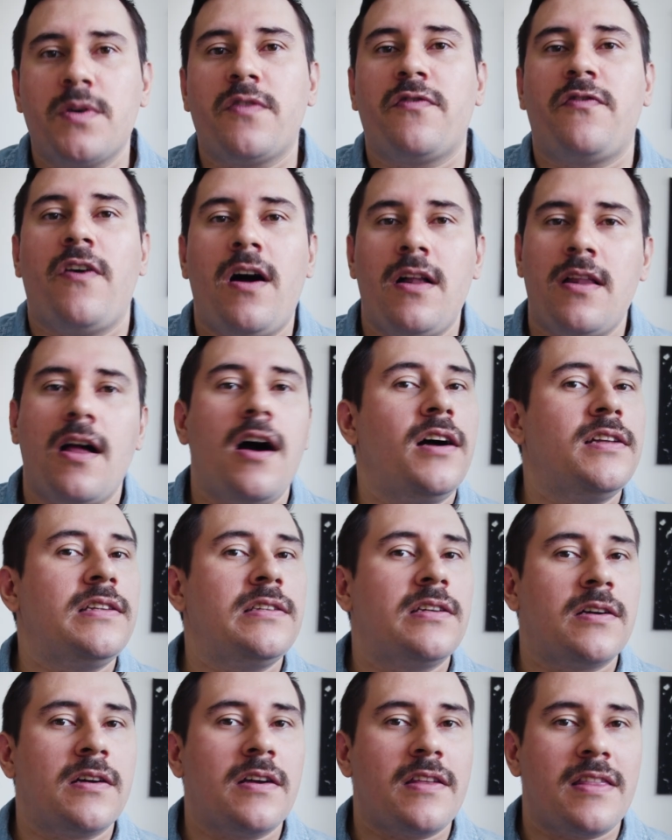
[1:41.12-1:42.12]
would fall
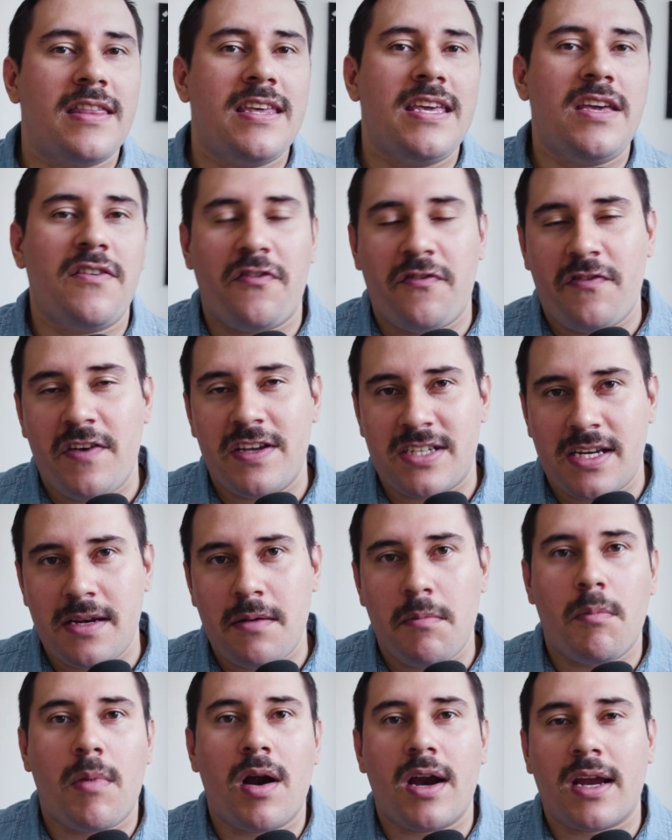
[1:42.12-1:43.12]
under the
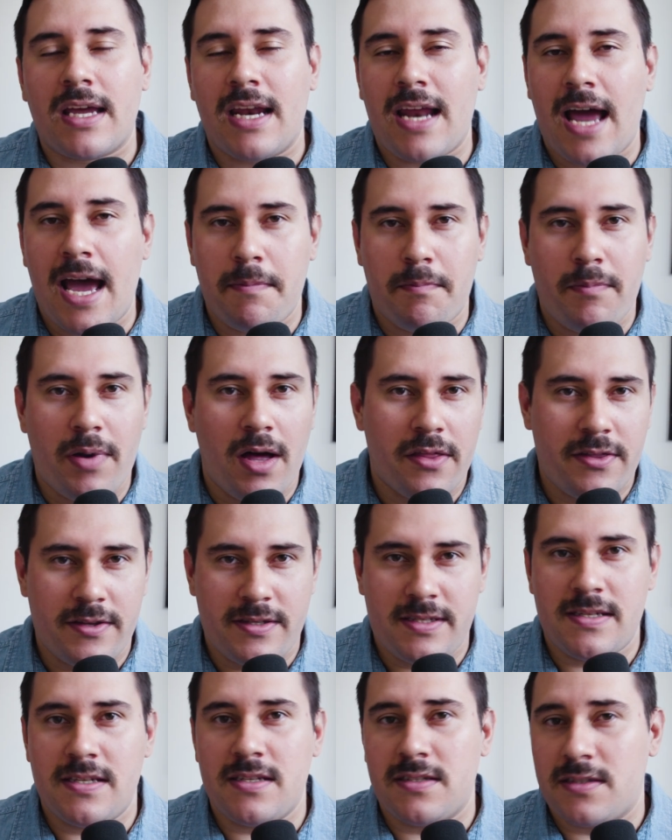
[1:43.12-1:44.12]
efficient market
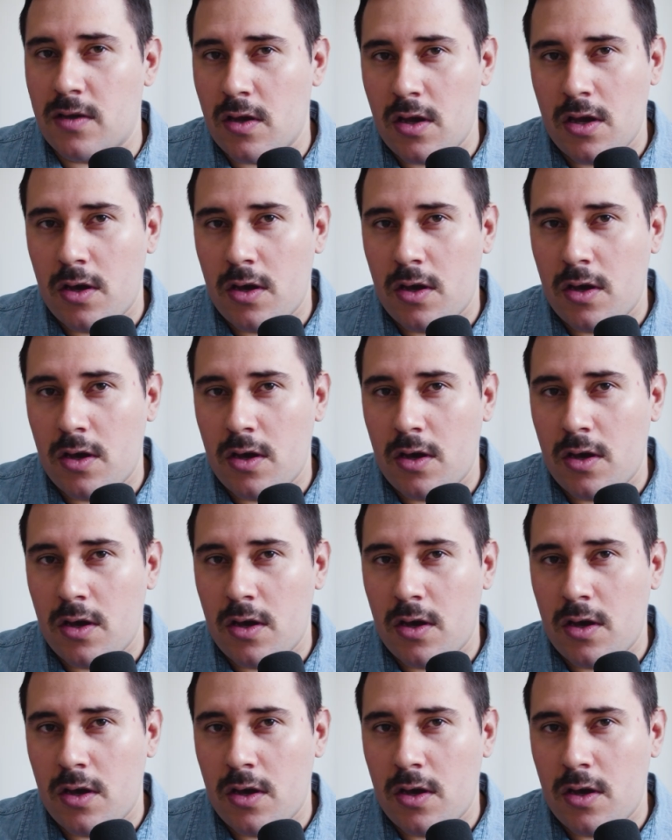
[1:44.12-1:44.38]
hypothesis